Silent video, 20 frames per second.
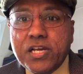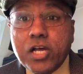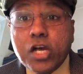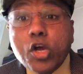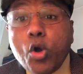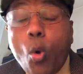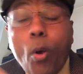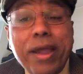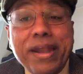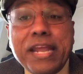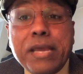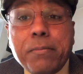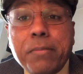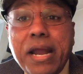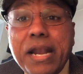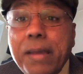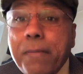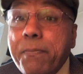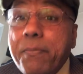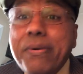Coining
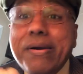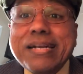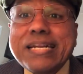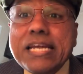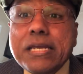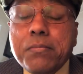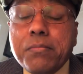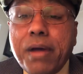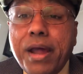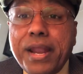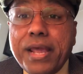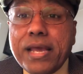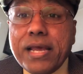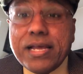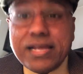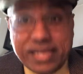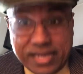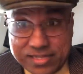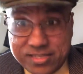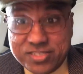money, printing money.
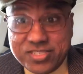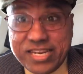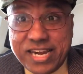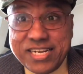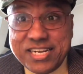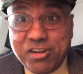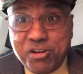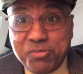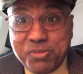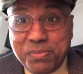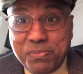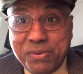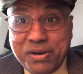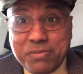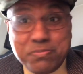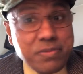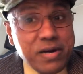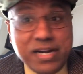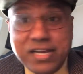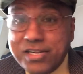Can the state government
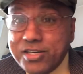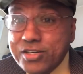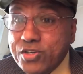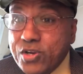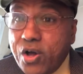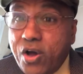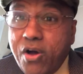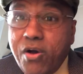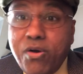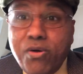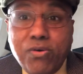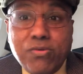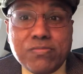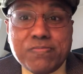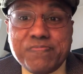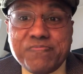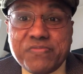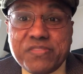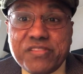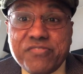print money? No.
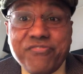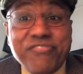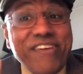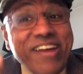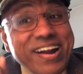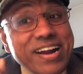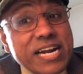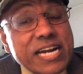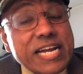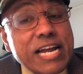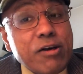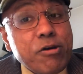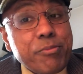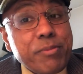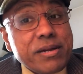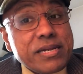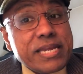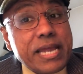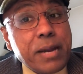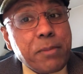Federal
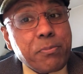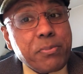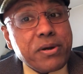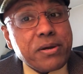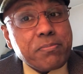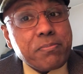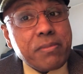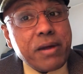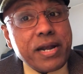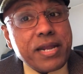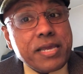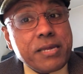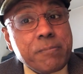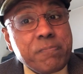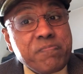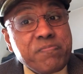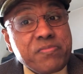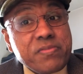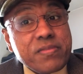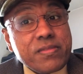government can print money.
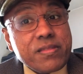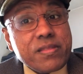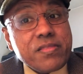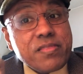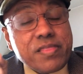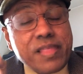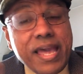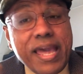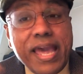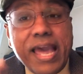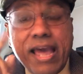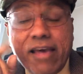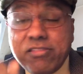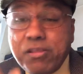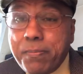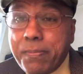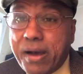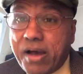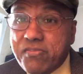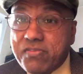They have the
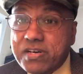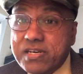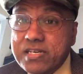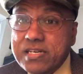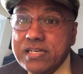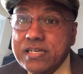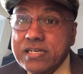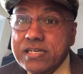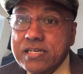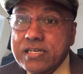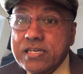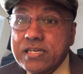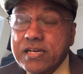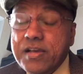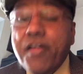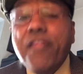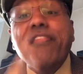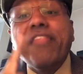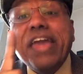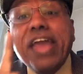power.
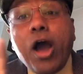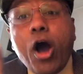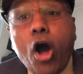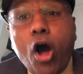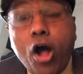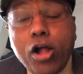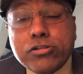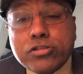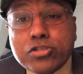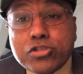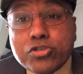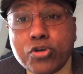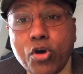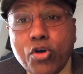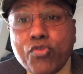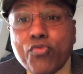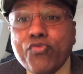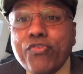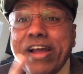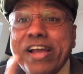They
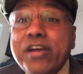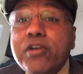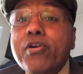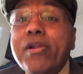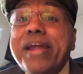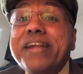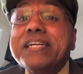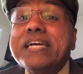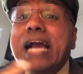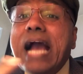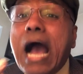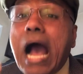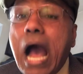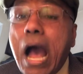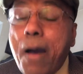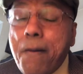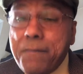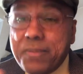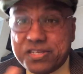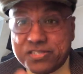also regulate
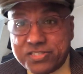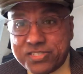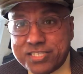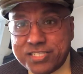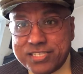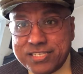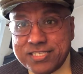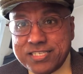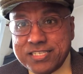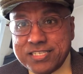commerce